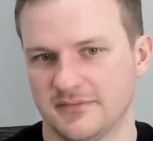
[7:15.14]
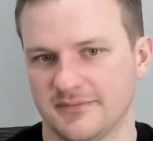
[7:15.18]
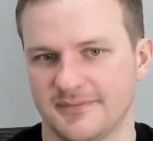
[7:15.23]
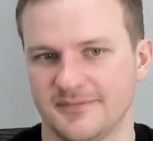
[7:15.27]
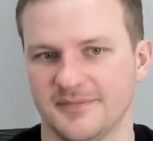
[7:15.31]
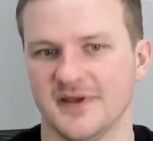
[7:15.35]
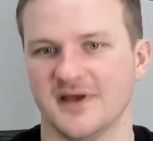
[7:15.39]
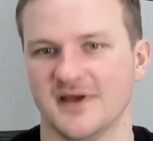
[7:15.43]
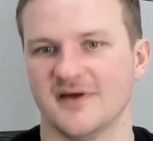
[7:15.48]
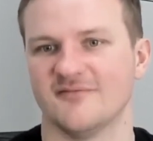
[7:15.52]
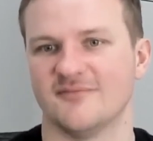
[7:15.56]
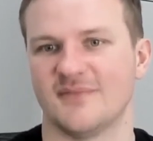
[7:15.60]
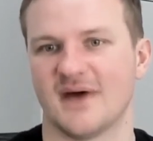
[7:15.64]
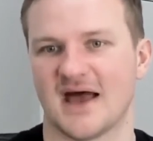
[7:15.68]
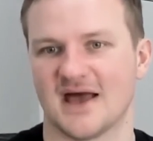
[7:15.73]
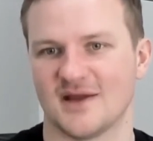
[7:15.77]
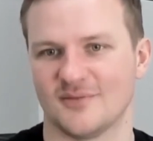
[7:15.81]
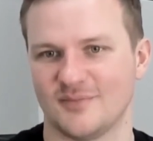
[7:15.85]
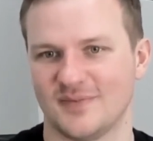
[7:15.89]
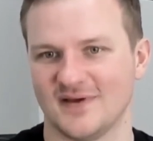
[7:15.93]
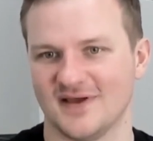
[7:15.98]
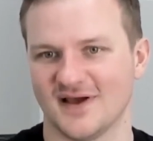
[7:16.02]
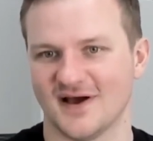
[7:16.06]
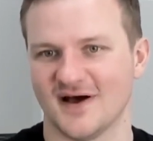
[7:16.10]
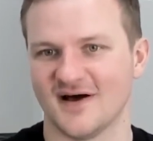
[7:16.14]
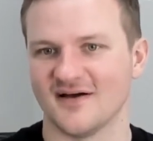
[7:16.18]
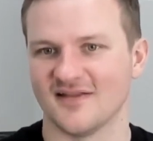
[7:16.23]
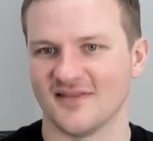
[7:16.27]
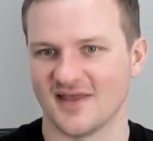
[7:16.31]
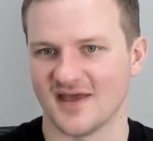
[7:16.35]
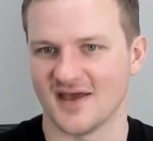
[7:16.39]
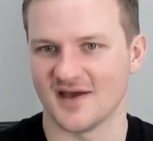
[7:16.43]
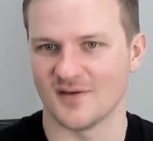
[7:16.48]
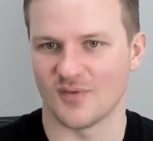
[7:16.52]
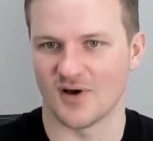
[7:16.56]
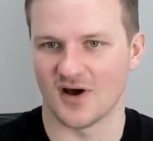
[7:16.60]
bit of bad PR
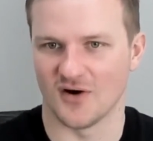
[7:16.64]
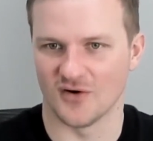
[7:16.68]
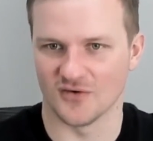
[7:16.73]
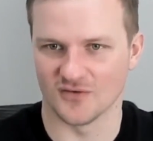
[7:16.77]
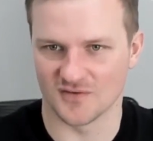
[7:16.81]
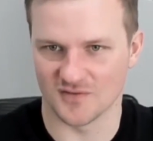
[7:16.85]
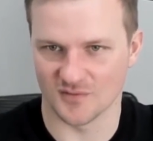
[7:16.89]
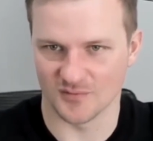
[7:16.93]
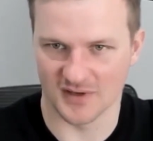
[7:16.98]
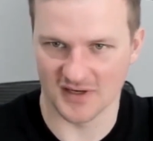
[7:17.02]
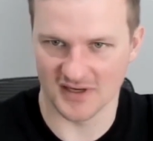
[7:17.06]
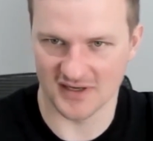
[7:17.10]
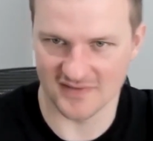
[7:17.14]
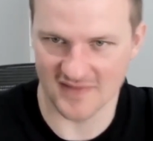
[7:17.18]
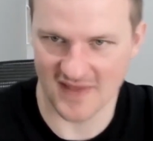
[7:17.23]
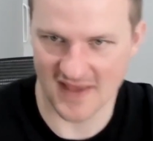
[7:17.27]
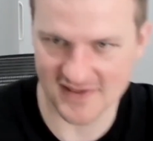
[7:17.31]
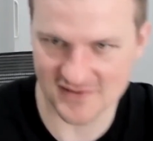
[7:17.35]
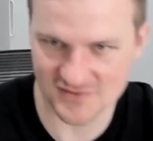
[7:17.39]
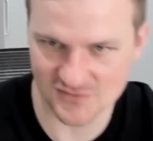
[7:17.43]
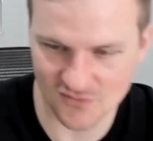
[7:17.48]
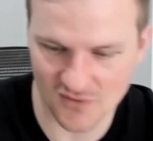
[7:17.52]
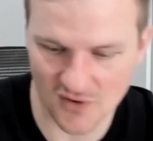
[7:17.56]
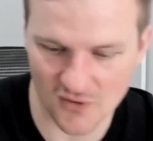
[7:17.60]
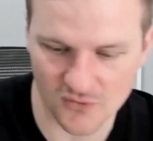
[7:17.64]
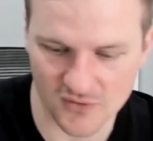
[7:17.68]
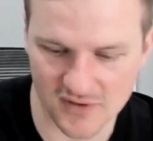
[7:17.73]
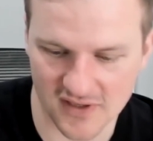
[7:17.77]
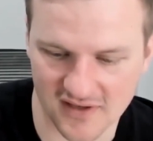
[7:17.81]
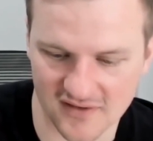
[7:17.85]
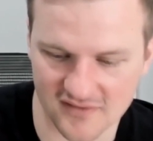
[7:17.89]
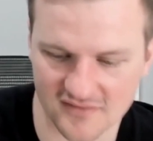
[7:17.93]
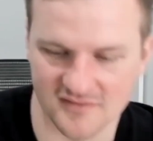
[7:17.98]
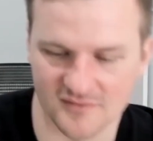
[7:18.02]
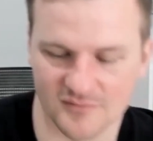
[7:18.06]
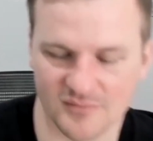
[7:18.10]
there, but ultimately that's rolled
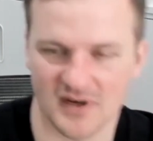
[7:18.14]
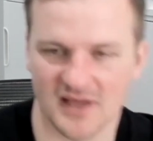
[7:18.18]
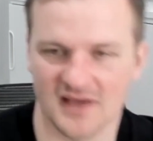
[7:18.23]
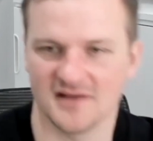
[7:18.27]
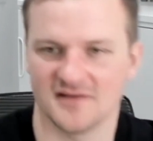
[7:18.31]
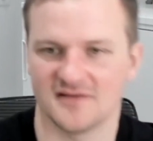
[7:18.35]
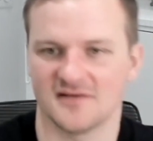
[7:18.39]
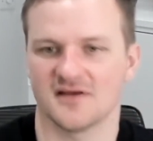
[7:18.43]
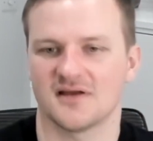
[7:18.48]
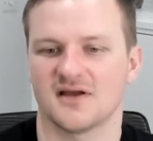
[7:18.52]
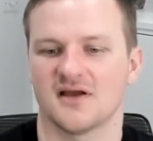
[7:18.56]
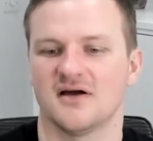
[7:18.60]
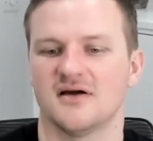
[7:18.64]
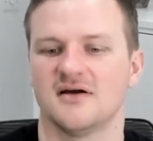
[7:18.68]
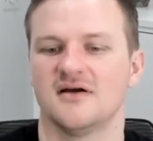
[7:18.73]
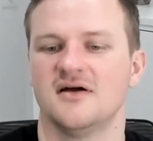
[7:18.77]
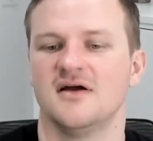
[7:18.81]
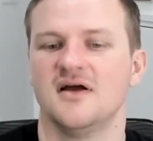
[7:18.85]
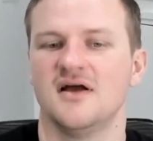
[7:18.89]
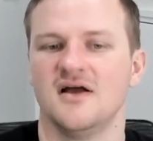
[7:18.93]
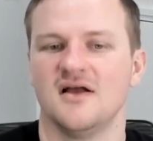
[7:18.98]
into Playtika.